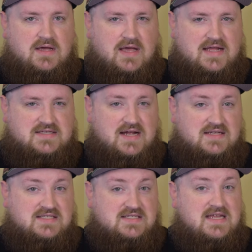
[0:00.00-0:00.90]
It's
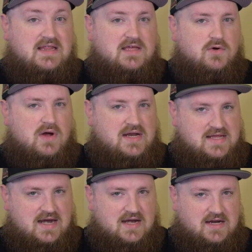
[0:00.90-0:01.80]
not stealing your
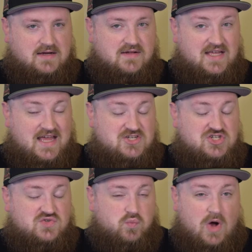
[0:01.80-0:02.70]
identity, it's
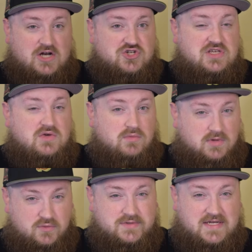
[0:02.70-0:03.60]
just watching you
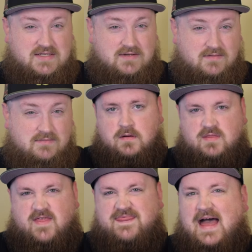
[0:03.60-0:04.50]
lose it.
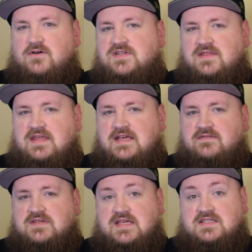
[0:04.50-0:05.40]
The Thousand
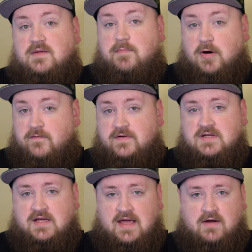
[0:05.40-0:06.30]
Thieves is the
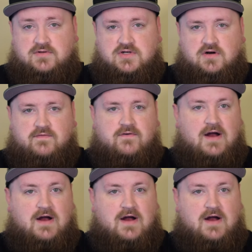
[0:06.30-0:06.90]
perfect encounter for